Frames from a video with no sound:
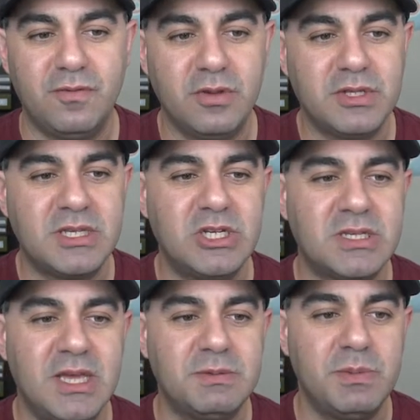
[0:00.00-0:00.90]
folder. This
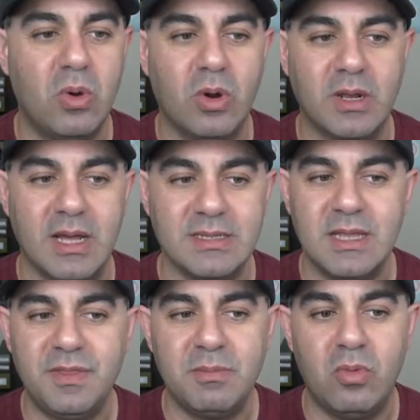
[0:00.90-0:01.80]
just keeps me organized,
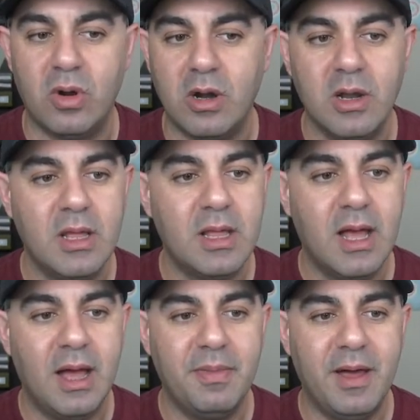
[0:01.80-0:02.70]
nothing more.
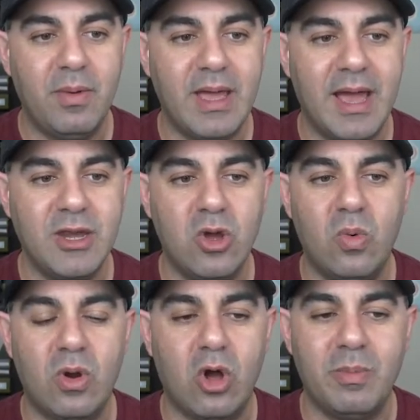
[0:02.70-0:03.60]
That way I know
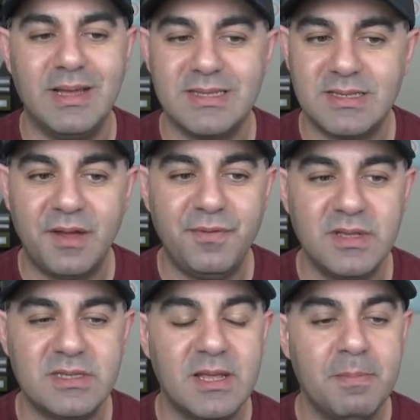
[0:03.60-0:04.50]
where all my stuff
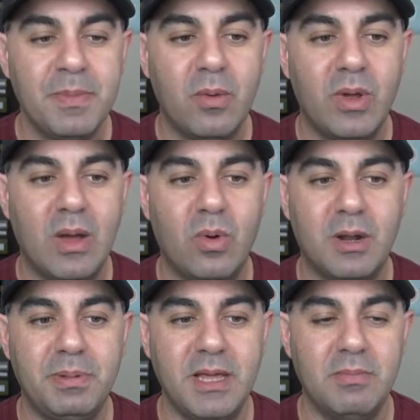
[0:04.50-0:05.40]
is when I want
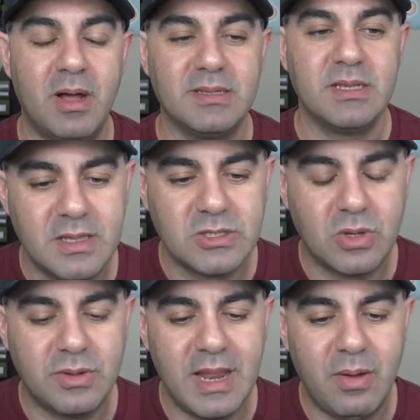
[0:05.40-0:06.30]
to play mods.
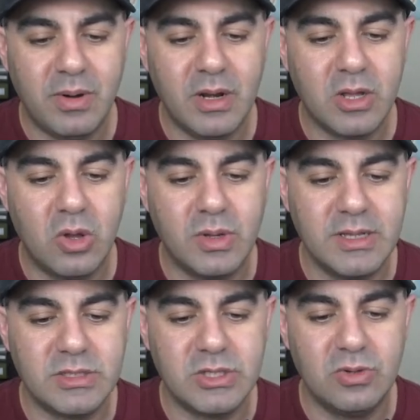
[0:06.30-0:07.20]
So now we're going to go
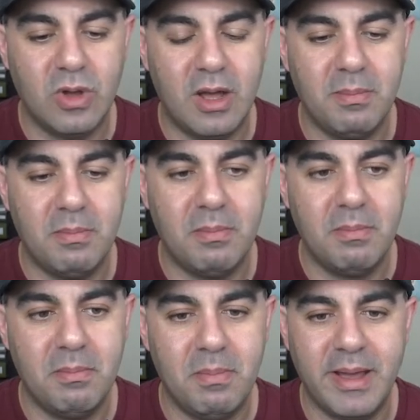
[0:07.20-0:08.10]
into
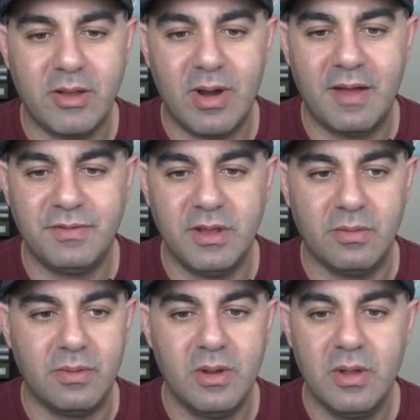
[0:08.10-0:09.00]
Minecraft here.